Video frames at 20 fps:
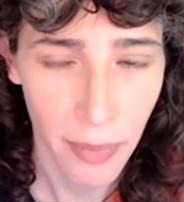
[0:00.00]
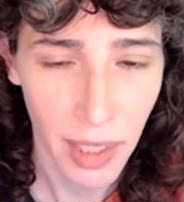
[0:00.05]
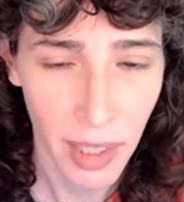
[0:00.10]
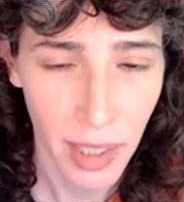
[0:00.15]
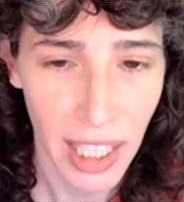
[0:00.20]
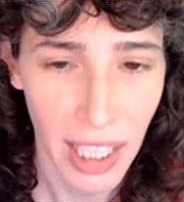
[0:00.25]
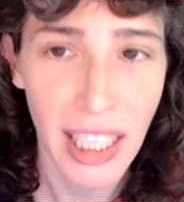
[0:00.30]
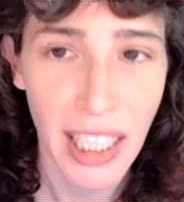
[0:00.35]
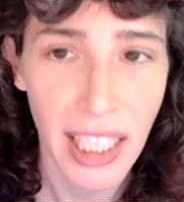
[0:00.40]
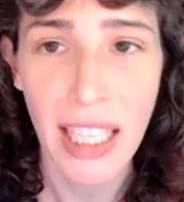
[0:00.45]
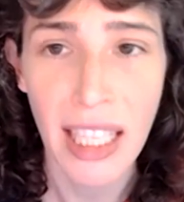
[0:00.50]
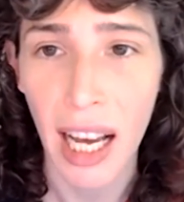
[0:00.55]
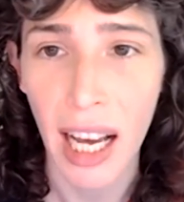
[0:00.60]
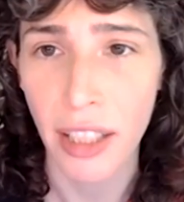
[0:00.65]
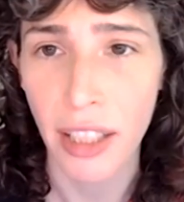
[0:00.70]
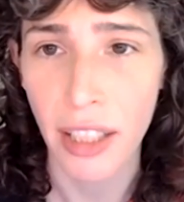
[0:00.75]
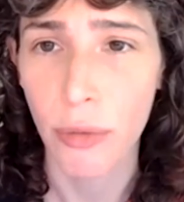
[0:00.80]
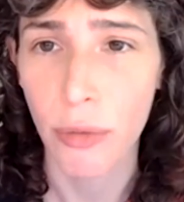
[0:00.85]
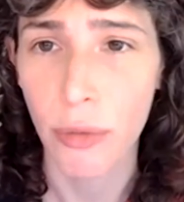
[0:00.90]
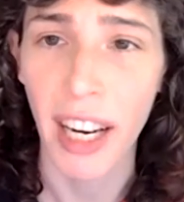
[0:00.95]
it did
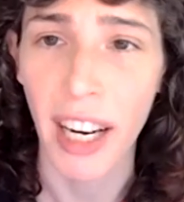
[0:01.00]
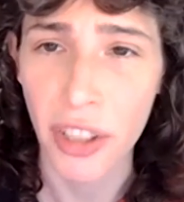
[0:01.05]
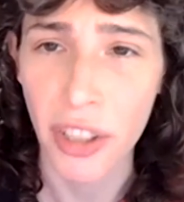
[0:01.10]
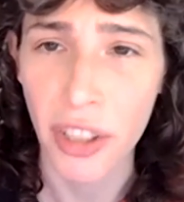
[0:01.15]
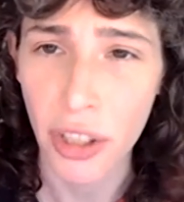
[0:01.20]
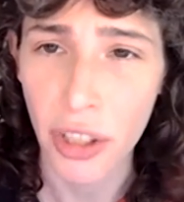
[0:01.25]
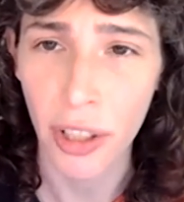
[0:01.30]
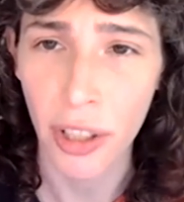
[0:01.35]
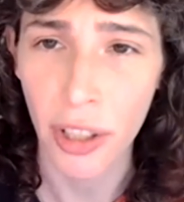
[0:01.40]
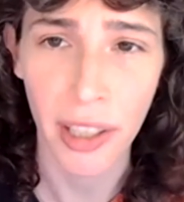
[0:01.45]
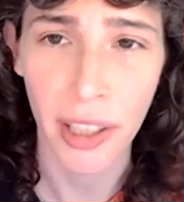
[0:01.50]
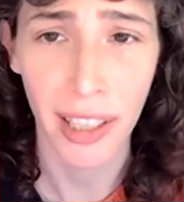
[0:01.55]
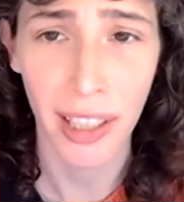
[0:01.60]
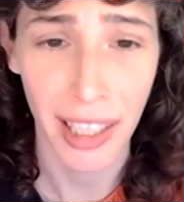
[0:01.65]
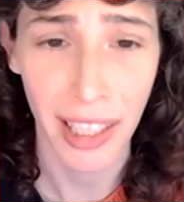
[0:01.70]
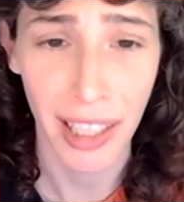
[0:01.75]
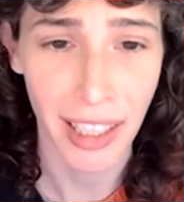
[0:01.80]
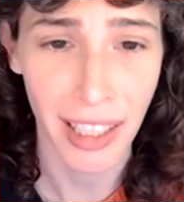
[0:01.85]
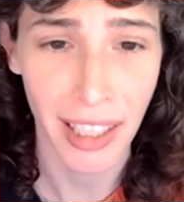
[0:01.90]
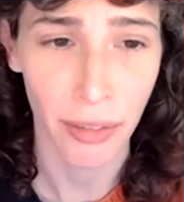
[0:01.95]
not register.
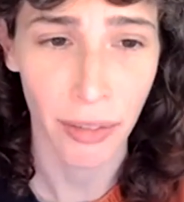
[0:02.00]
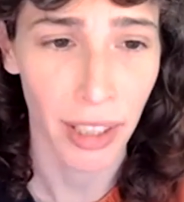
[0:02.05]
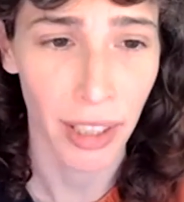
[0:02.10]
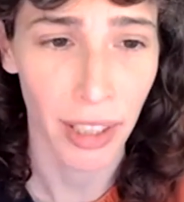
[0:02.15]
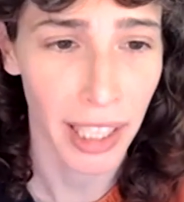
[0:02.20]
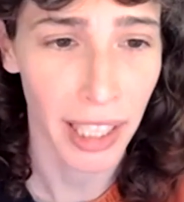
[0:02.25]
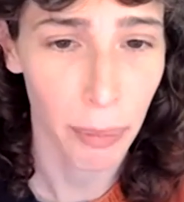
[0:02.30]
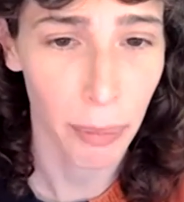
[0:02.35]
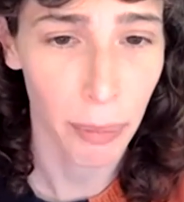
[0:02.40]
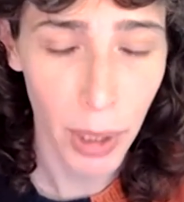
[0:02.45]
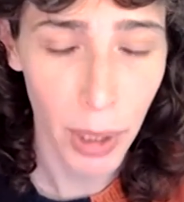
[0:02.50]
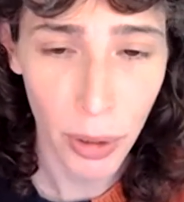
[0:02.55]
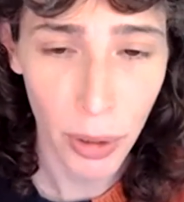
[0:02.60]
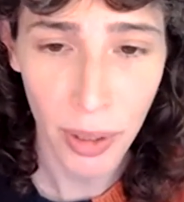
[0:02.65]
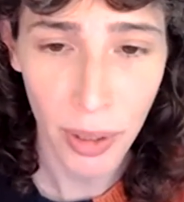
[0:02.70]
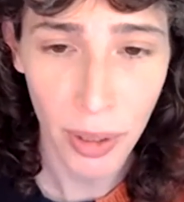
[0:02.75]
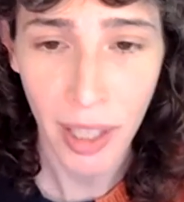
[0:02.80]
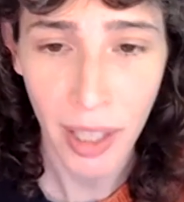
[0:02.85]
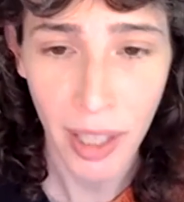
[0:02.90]
It didn't really compute.